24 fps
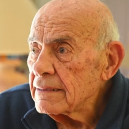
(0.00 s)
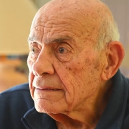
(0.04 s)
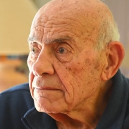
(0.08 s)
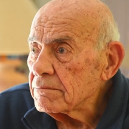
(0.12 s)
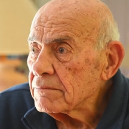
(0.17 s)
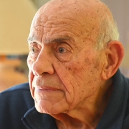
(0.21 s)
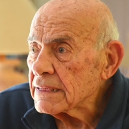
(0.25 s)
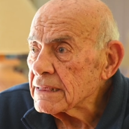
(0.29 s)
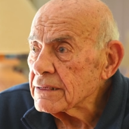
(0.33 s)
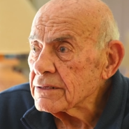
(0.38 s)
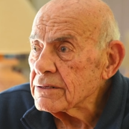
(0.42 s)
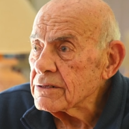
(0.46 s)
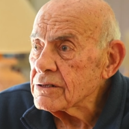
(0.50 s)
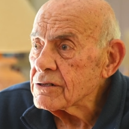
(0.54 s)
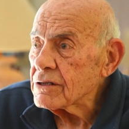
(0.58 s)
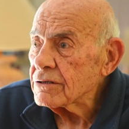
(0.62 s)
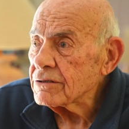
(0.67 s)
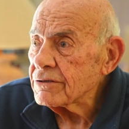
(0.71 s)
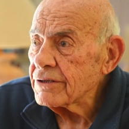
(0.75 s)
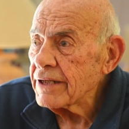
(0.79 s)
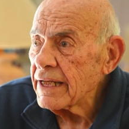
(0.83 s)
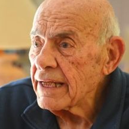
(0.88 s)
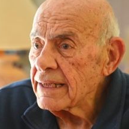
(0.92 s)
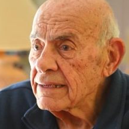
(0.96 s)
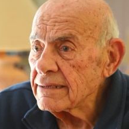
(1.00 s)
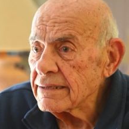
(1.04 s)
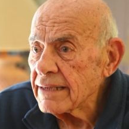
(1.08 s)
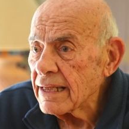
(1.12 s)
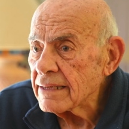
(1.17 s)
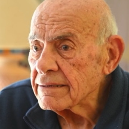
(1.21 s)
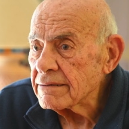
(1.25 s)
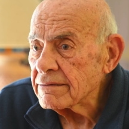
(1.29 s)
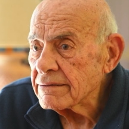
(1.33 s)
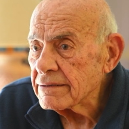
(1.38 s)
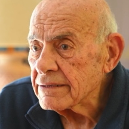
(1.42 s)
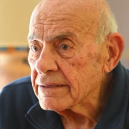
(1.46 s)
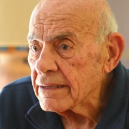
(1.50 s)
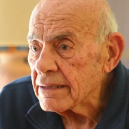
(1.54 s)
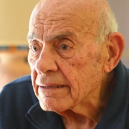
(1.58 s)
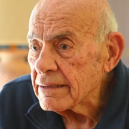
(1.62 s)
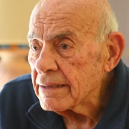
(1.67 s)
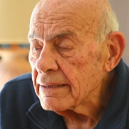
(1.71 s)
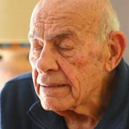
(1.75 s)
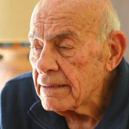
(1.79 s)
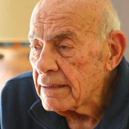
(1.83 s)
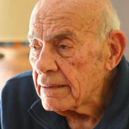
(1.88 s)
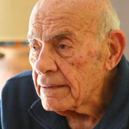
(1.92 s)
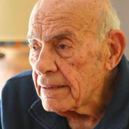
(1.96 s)
But the thing that
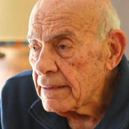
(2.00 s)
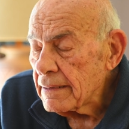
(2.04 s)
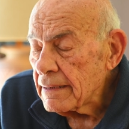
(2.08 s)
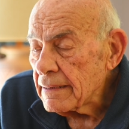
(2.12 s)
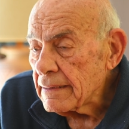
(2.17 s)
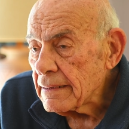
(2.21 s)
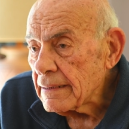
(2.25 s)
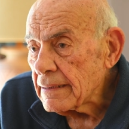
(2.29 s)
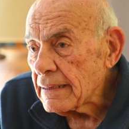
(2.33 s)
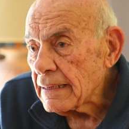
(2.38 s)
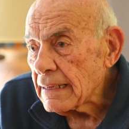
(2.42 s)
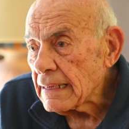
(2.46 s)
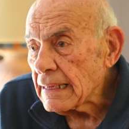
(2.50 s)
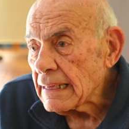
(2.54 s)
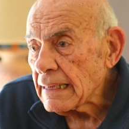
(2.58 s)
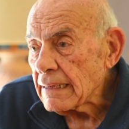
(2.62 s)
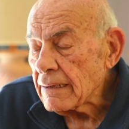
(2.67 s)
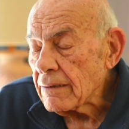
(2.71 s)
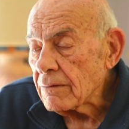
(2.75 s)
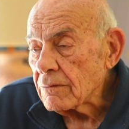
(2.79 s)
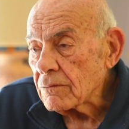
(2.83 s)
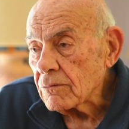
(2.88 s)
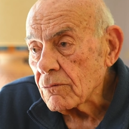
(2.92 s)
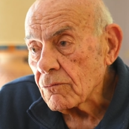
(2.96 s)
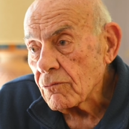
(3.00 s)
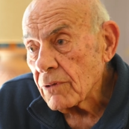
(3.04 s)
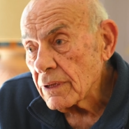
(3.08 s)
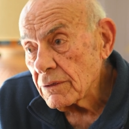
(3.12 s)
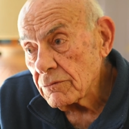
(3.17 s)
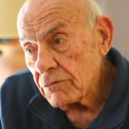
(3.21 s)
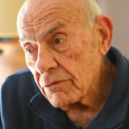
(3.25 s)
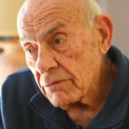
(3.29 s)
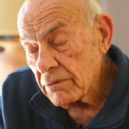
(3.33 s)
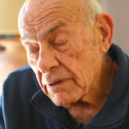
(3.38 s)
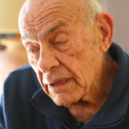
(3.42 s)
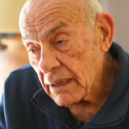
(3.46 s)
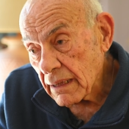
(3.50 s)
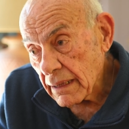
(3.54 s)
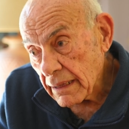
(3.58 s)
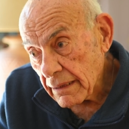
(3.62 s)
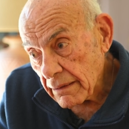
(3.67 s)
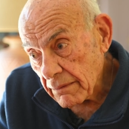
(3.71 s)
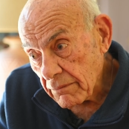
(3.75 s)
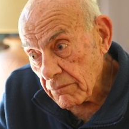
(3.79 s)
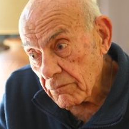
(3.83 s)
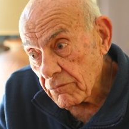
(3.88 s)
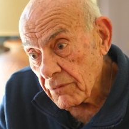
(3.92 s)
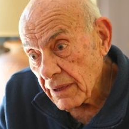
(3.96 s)
when we
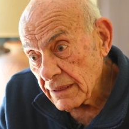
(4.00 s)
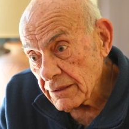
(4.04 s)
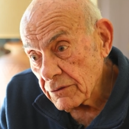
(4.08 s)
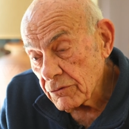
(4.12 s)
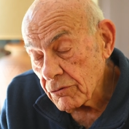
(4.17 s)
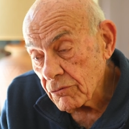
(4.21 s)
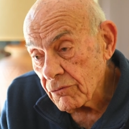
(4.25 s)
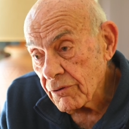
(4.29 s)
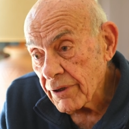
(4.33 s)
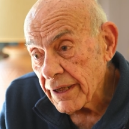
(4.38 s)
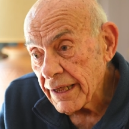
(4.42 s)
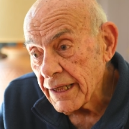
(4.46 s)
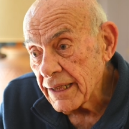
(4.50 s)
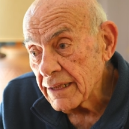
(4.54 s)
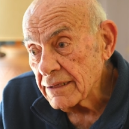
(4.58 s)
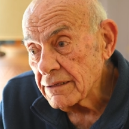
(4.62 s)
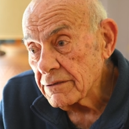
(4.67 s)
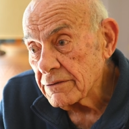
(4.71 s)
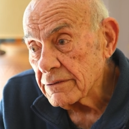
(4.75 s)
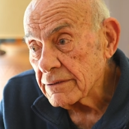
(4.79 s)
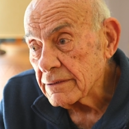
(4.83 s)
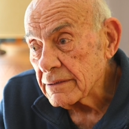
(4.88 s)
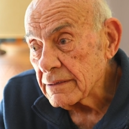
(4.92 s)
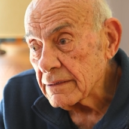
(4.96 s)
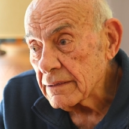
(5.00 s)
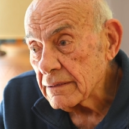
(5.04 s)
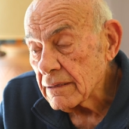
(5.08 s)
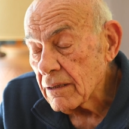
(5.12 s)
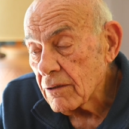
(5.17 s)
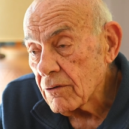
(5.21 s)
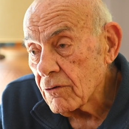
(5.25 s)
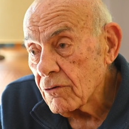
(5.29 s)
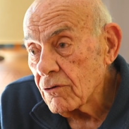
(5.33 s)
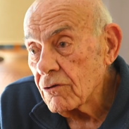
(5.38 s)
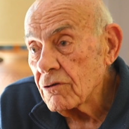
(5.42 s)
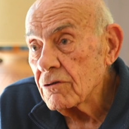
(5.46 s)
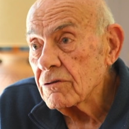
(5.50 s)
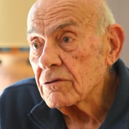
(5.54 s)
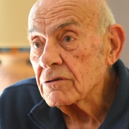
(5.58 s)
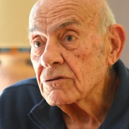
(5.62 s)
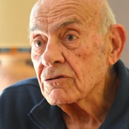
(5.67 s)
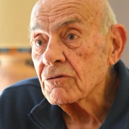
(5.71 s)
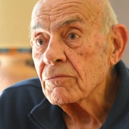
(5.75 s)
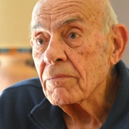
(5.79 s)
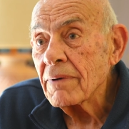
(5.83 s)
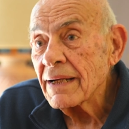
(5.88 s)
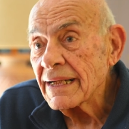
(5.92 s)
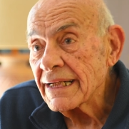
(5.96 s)
went to Greece, all
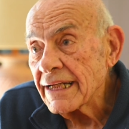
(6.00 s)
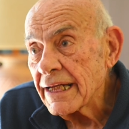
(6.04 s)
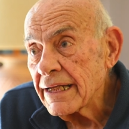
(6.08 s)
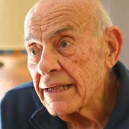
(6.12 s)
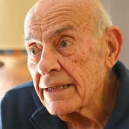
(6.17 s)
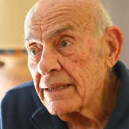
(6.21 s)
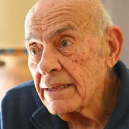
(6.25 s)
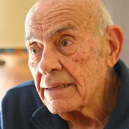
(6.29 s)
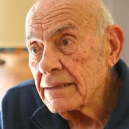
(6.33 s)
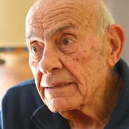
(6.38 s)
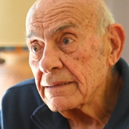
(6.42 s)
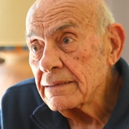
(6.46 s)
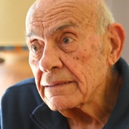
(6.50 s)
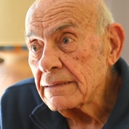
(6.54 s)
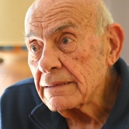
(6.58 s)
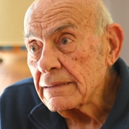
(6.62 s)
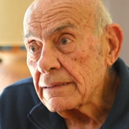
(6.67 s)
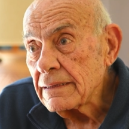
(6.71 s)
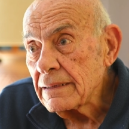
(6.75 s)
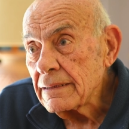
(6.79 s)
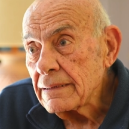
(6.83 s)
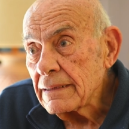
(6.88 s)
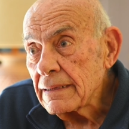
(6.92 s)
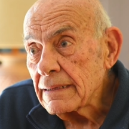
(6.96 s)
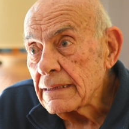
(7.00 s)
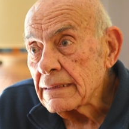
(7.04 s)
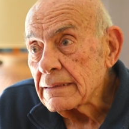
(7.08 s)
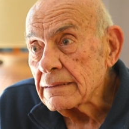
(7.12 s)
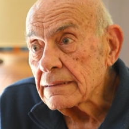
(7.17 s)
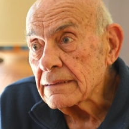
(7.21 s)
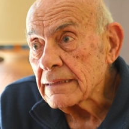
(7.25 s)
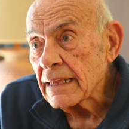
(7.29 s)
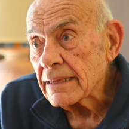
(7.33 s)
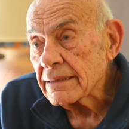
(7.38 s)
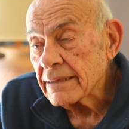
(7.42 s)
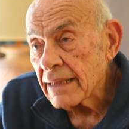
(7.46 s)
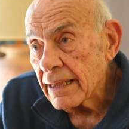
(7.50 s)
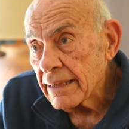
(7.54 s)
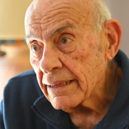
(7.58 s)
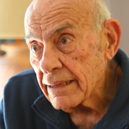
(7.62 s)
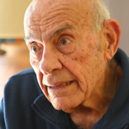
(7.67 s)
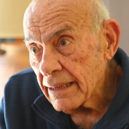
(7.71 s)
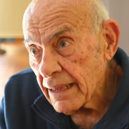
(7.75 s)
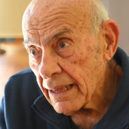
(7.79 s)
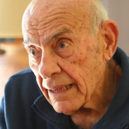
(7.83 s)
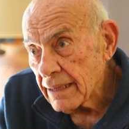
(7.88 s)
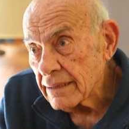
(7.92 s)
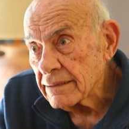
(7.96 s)
the money that I
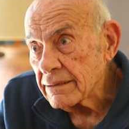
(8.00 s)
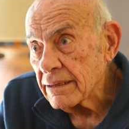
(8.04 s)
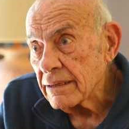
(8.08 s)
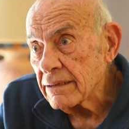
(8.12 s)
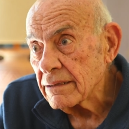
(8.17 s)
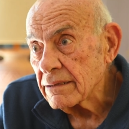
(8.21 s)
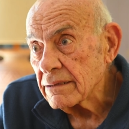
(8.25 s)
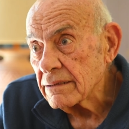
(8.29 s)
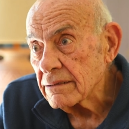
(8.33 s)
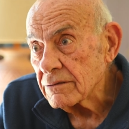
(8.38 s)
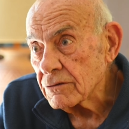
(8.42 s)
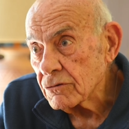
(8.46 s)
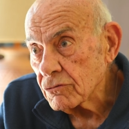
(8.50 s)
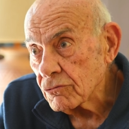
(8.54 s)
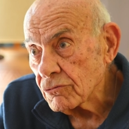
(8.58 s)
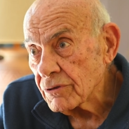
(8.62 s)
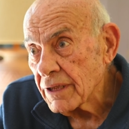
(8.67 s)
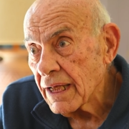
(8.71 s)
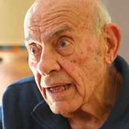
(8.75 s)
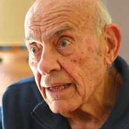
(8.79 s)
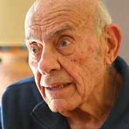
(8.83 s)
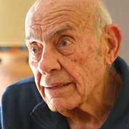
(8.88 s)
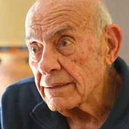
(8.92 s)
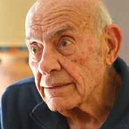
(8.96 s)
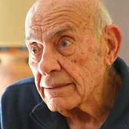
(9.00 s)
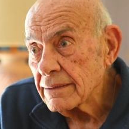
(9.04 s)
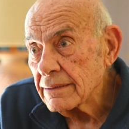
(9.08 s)
had in Sudan,